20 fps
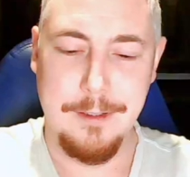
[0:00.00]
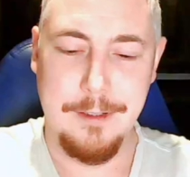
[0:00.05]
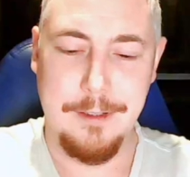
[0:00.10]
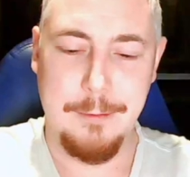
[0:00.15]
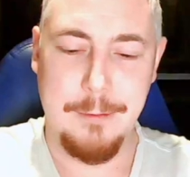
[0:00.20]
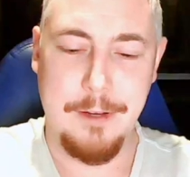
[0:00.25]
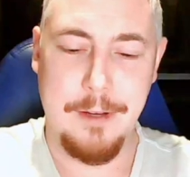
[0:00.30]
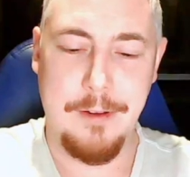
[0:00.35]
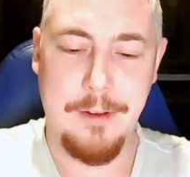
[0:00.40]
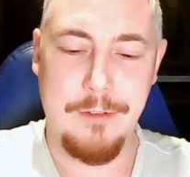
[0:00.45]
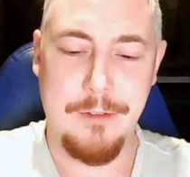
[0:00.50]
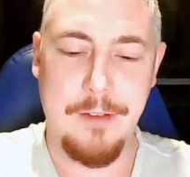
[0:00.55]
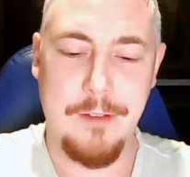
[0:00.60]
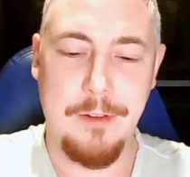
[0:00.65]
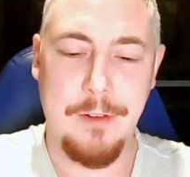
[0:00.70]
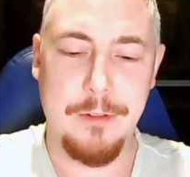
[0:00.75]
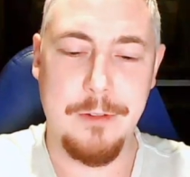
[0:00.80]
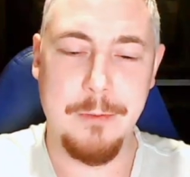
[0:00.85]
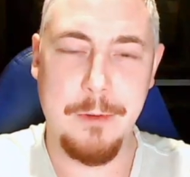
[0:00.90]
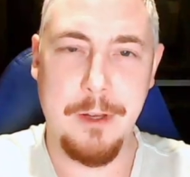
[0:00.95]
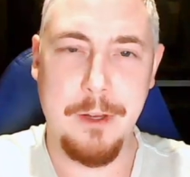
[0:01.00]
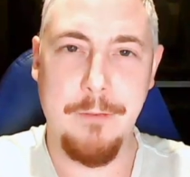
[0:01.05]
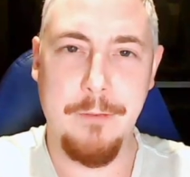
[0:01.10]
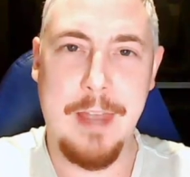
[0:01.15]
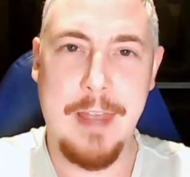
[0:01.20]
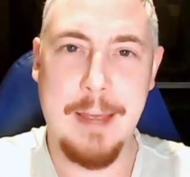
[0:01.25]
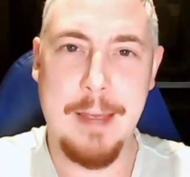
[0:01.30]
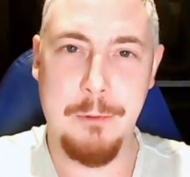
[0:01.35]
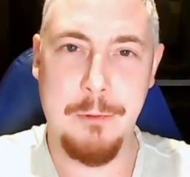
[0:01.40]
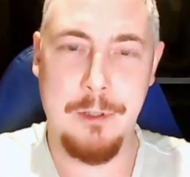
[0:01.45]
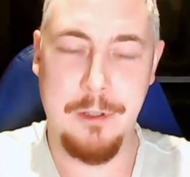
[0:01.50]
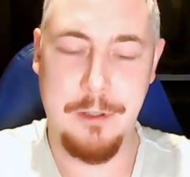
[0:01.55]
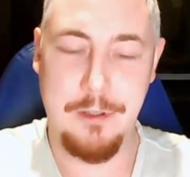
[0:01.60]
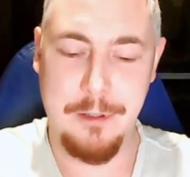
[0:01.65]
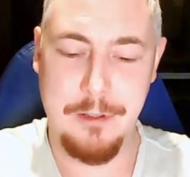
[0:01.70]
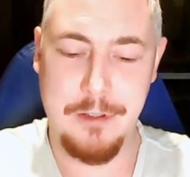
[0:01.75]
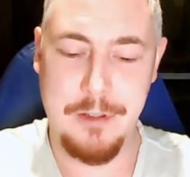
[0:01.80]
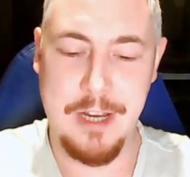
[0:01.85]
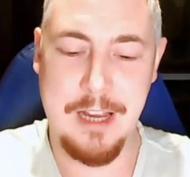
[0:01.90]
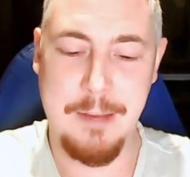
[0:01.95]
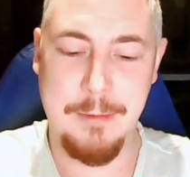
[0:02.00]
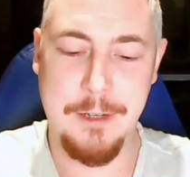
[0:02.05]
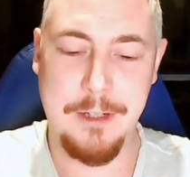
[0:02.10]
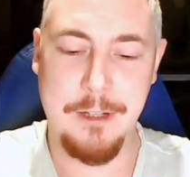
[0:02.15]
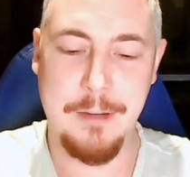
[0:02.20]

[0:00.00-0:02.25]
I'll have to have like, some kind of counter as to how many